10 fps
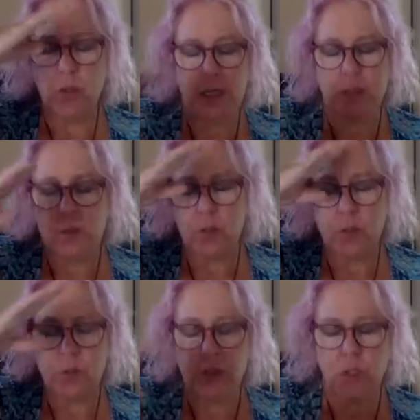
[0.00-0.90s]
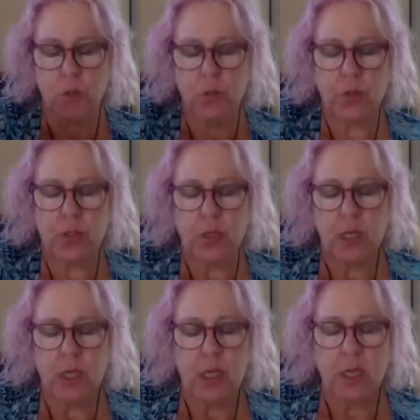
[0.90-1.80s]
you salute.
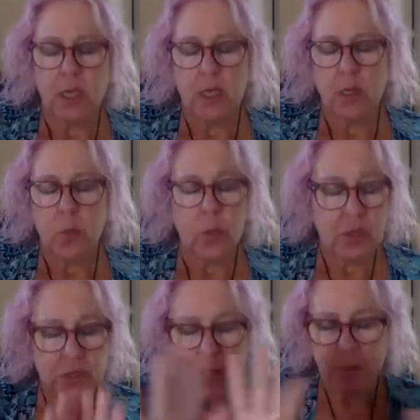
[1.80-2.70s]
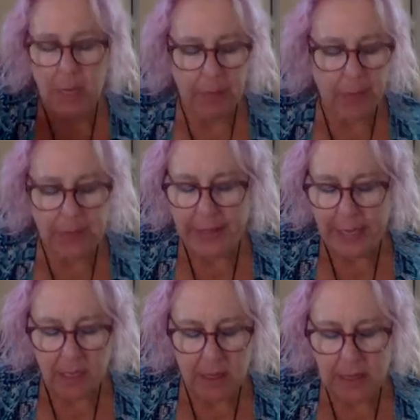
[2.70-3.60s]
And I'm not putting
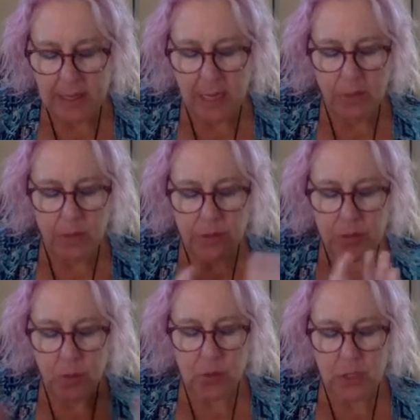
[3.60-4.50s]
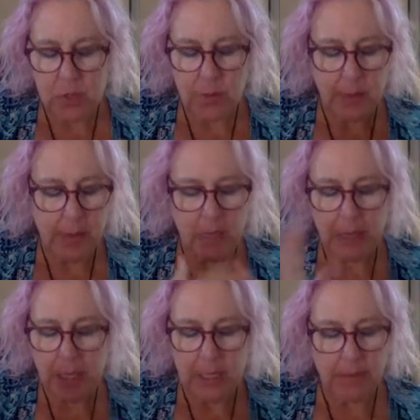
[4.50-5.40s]
anything down. There is no judgment about
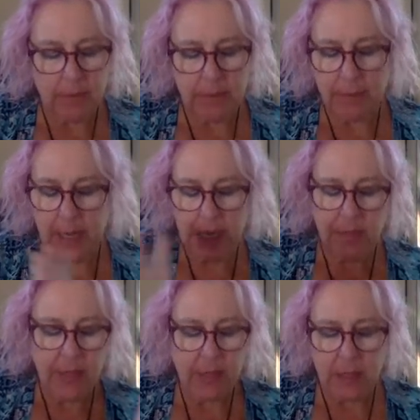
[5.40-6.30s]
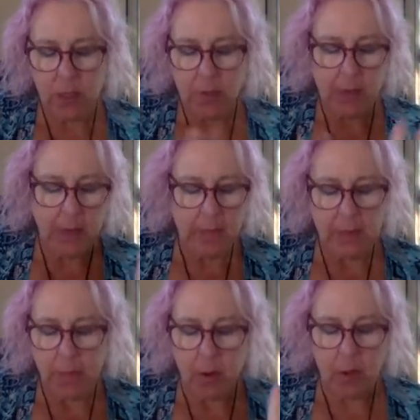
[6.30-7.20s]
anything that you might have been
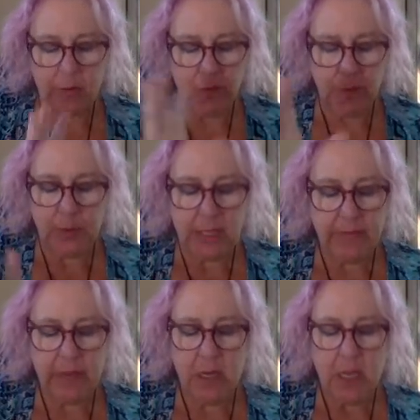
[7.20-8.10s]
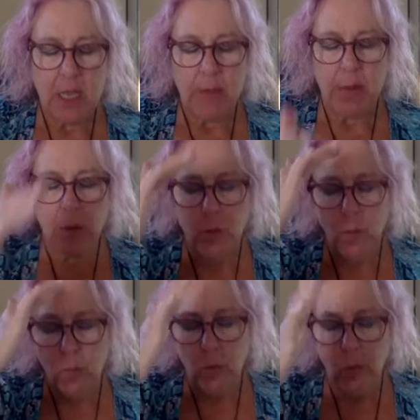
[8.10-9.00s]
a part of or believe in. But
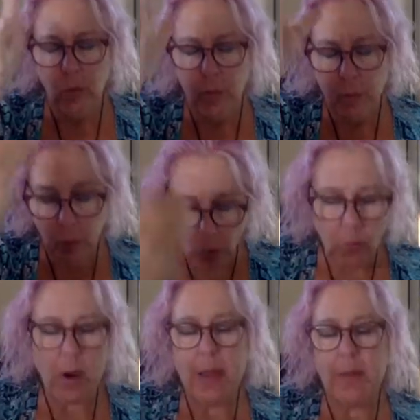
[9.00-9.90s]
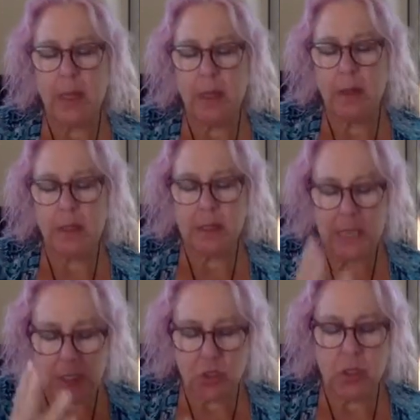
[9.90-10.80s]
the programming
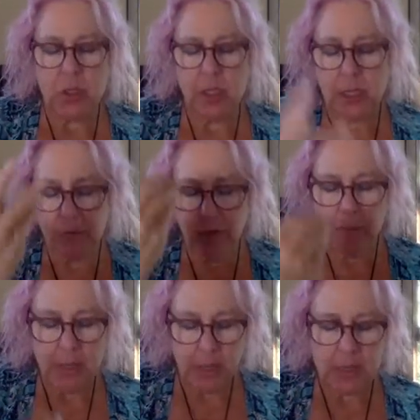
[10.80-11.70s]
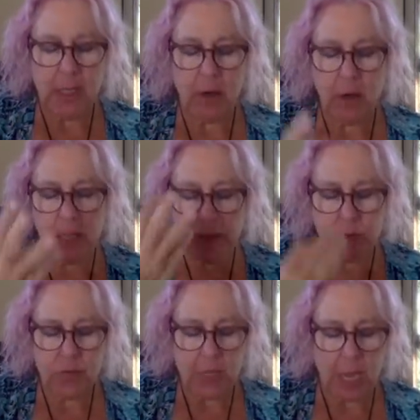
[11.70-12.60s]
intentionally for military and
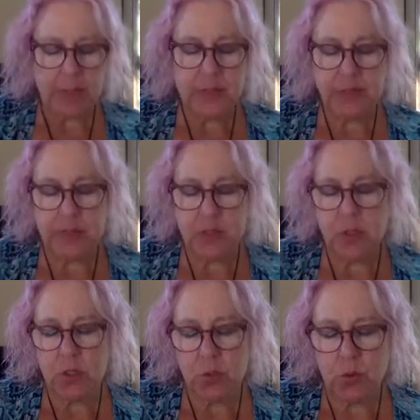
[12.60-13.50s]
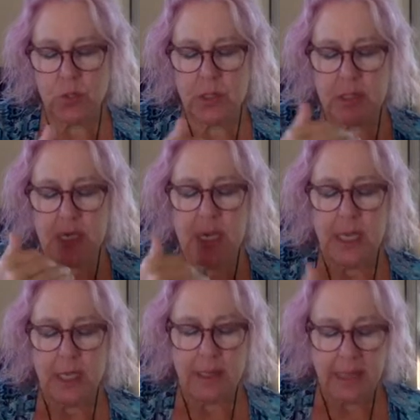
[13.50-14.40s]
those types of institutions,
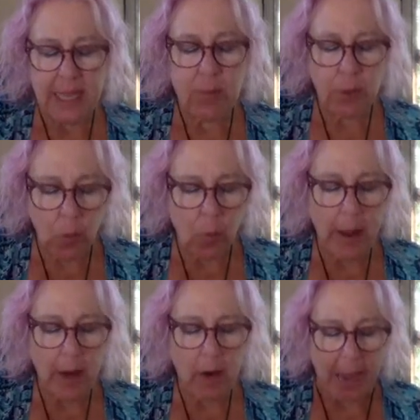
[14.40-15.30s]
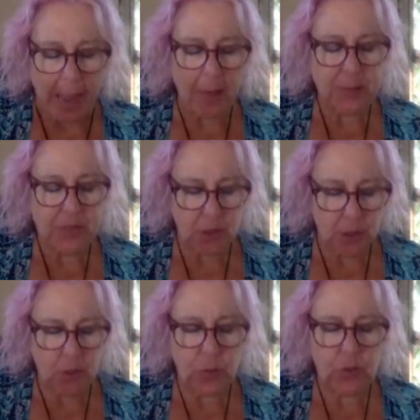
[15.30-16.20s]
they require
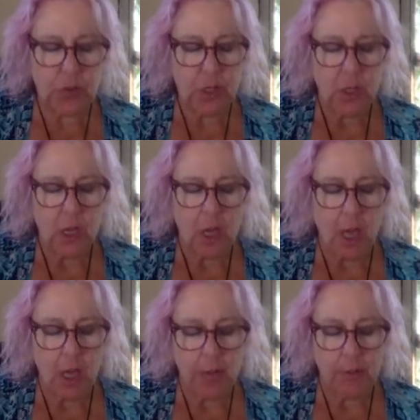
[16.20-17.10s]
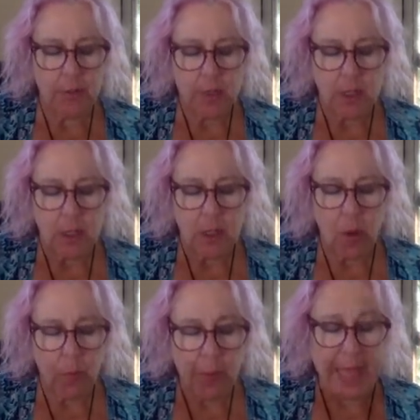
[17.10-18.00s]
absolute
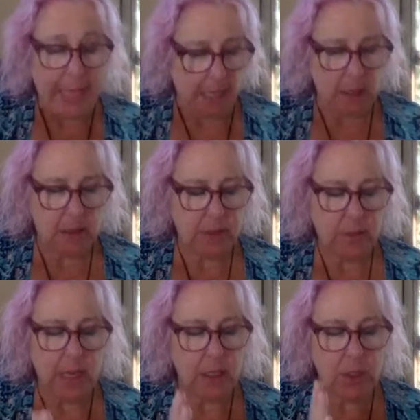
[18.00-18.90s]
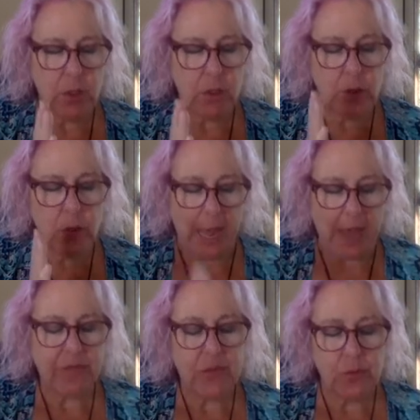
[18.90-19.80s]
obeyance, right? You
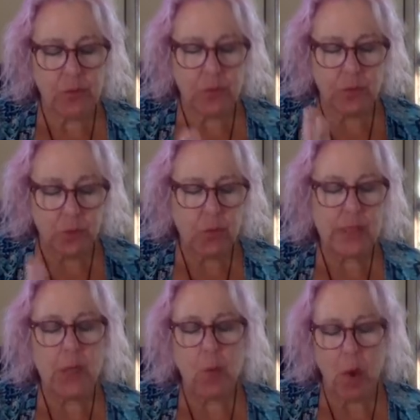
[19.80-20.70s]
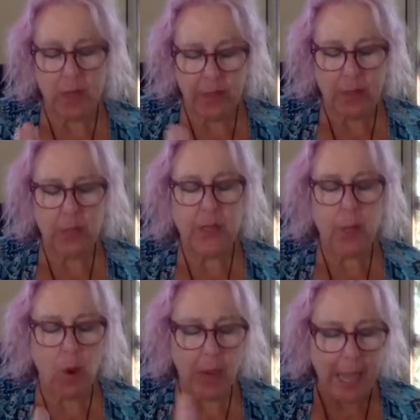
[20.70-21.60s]
have to do what they want, think what they
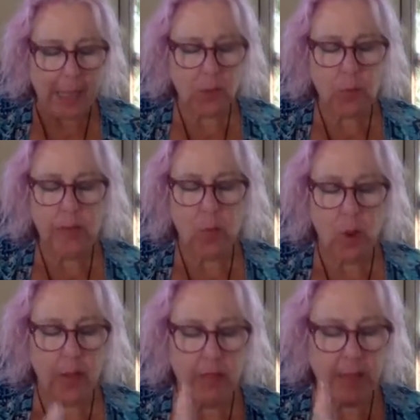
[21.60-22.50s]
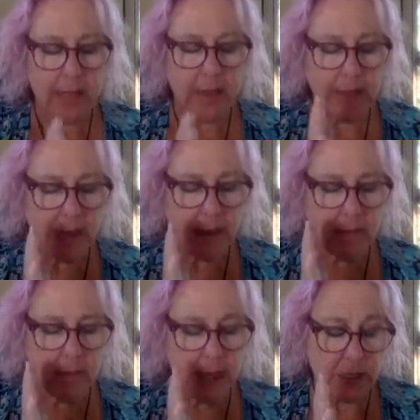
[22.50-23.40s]
want, act the way they want.
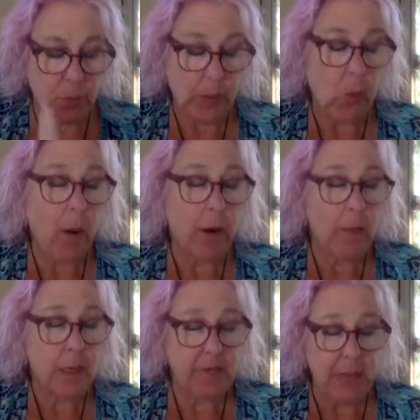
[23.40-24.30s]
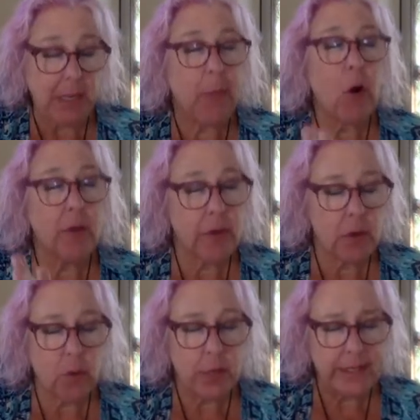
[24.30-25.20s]
That's a requirement of being a part of
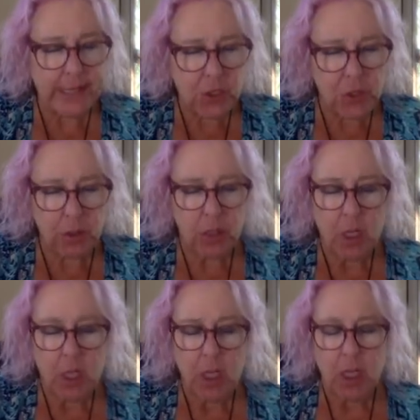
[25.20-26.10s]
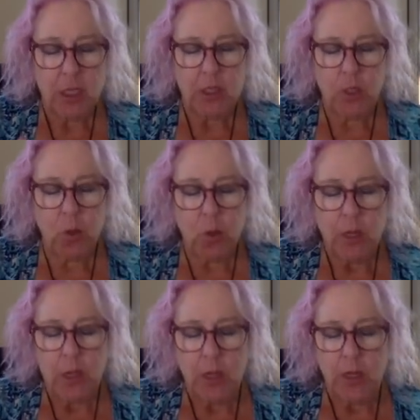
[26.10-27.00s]
their organization. So
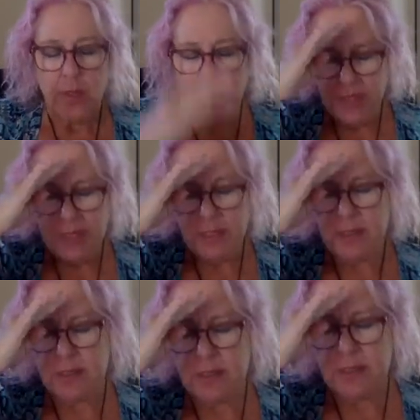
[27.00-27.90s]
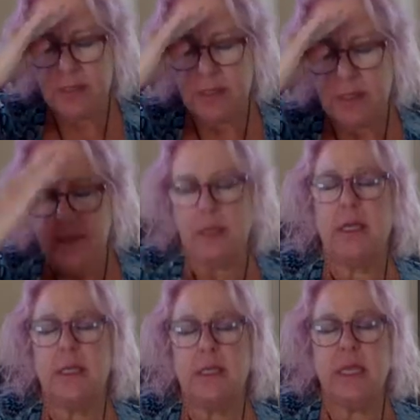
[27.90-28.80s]
this
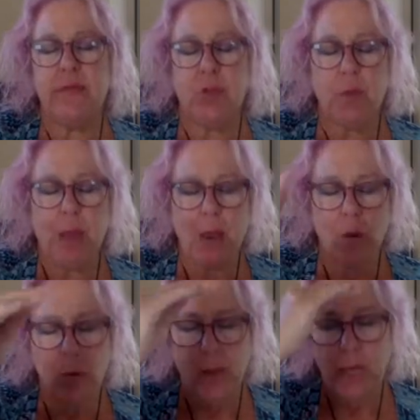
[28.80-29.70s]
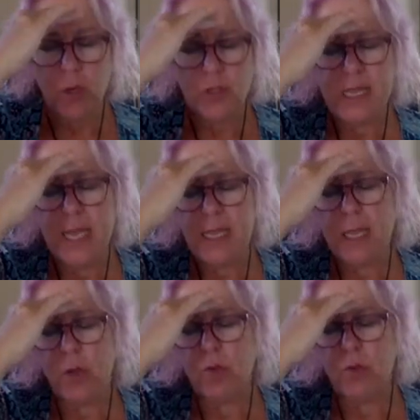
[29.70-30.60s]
is giving your power away. You're taking
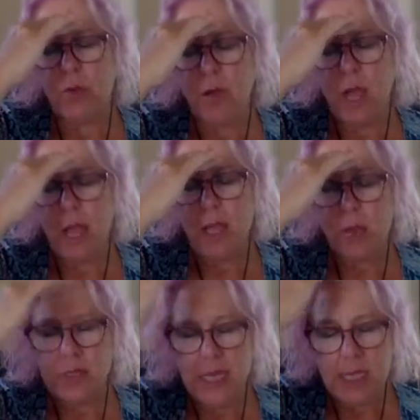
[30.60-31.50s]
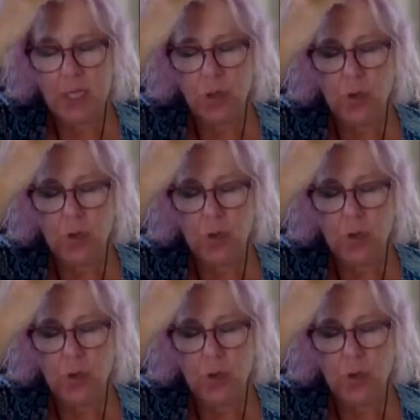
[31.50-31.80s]
your third eye, you're taking your